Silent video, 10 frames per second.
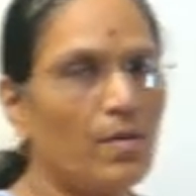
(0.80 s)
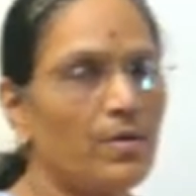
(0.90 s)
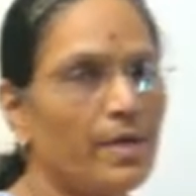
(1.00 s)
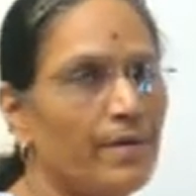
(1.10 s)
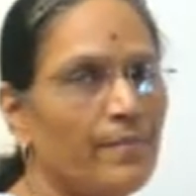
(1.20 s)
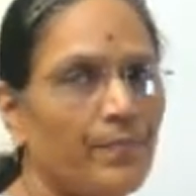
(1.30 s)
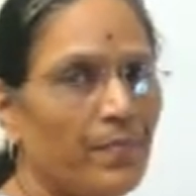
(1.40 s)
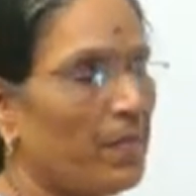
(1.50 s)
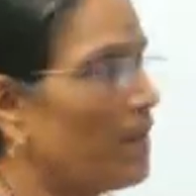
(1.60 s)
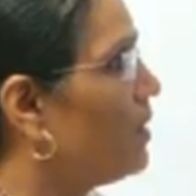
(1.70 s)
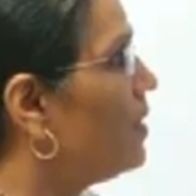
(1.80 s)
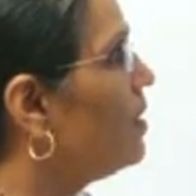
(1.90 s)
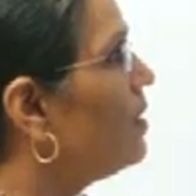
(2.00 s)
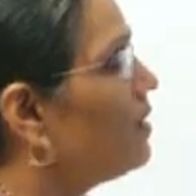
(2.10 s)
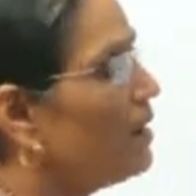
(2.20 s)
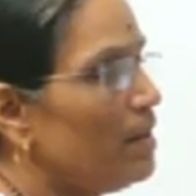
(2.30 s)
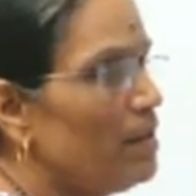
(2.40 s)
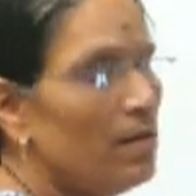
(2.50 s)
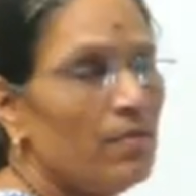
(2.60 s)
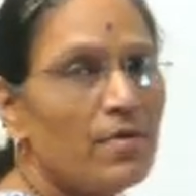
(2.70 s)
Okay, in
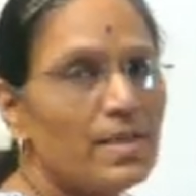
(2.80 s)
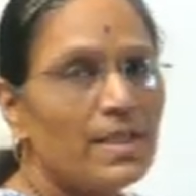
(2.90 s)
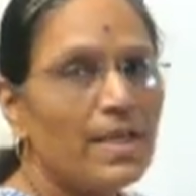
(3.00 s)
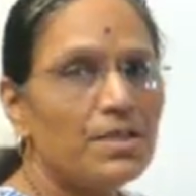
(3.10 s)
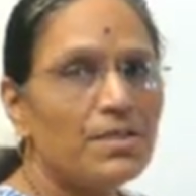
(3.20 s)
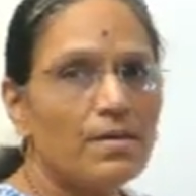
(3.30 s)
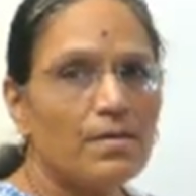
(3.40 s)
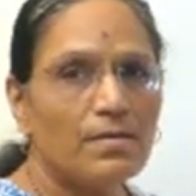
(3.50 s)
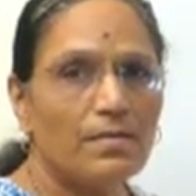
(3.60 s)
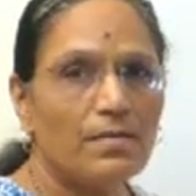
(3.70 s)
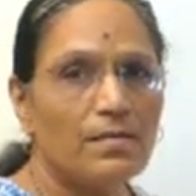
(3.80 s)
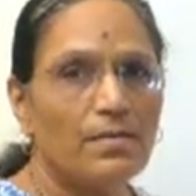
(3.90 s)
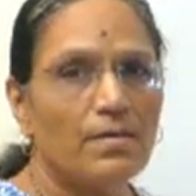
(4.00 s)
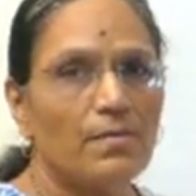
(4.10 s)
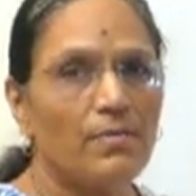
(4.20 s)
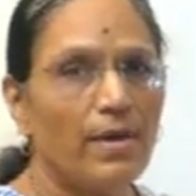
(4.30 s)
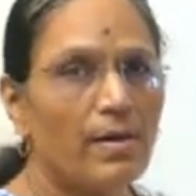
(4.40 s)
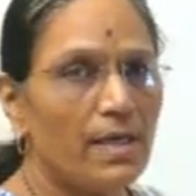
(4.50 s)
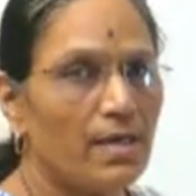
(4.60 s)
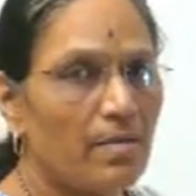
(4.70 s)
the first lecture we
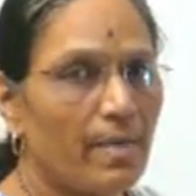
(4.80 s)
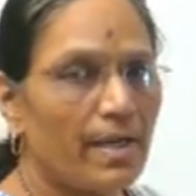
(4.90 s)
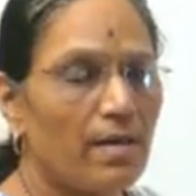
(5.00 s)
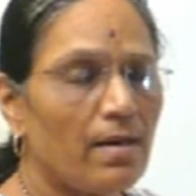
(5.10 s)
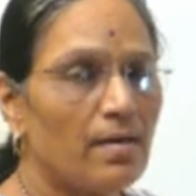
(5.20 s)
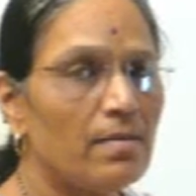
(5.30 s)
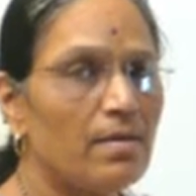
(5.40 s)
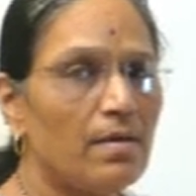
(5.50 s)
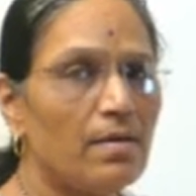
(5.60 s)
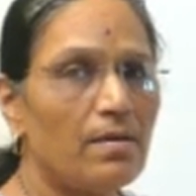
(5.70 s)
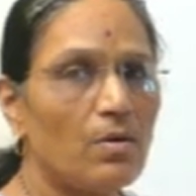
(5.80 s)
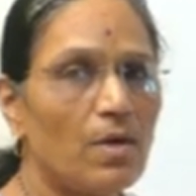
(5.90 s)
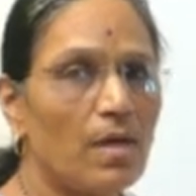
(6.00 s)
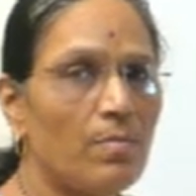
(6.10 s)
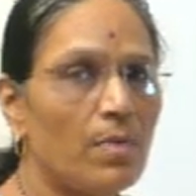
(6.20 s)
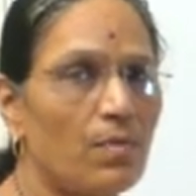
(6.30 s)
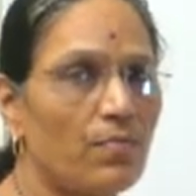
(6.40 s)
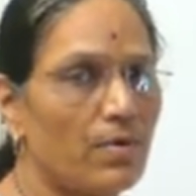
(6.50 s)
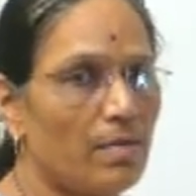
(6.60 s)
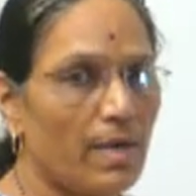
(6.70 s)
have determined the total number of
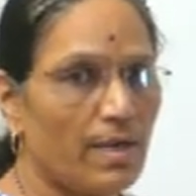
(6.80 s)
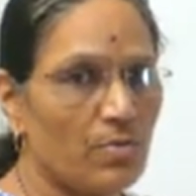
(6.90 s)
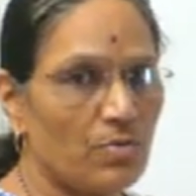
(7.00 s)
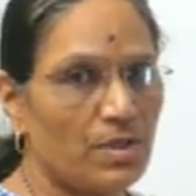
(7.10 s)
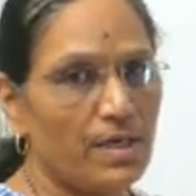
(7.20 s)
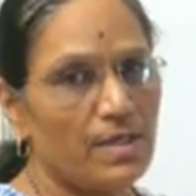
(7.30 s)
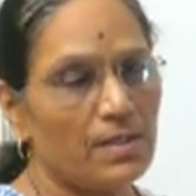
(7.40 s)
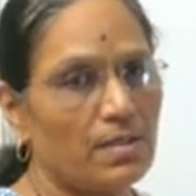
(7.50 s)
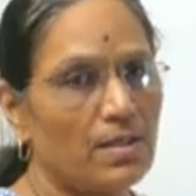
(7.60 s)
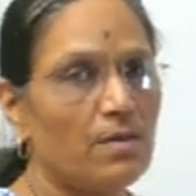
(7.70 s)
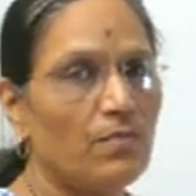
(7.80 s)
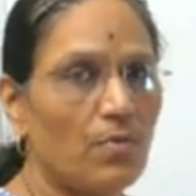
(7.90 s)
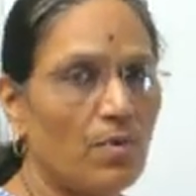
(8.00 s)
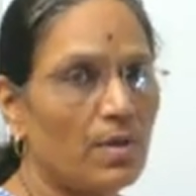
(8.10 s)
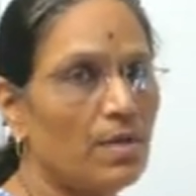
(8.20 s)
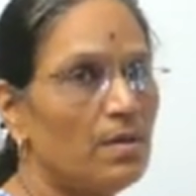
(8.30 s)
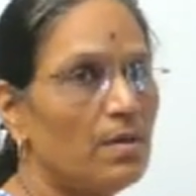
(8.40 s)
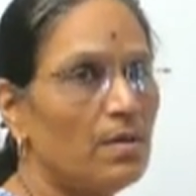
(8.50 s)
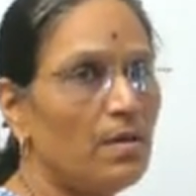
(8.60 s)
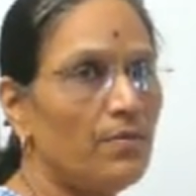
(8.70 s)
microstates for
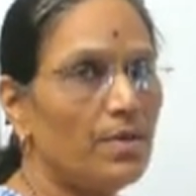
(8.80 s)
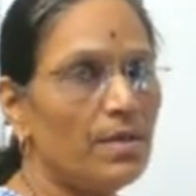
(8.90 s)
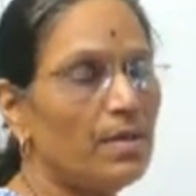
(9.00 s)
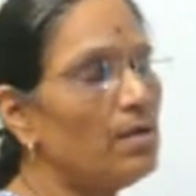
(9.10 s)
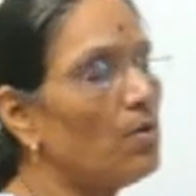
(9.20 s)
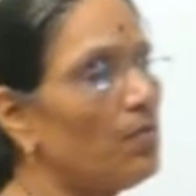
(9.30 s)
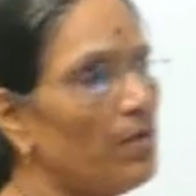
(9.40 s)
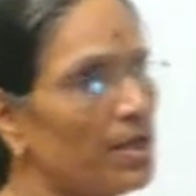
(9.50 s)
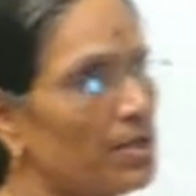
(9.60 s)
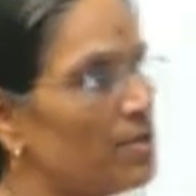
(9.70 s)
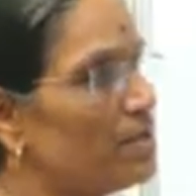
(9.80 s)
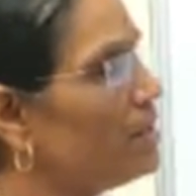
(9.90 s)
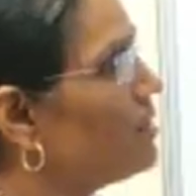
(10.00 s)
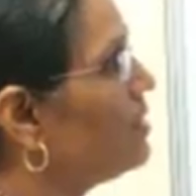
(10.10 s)
different configurations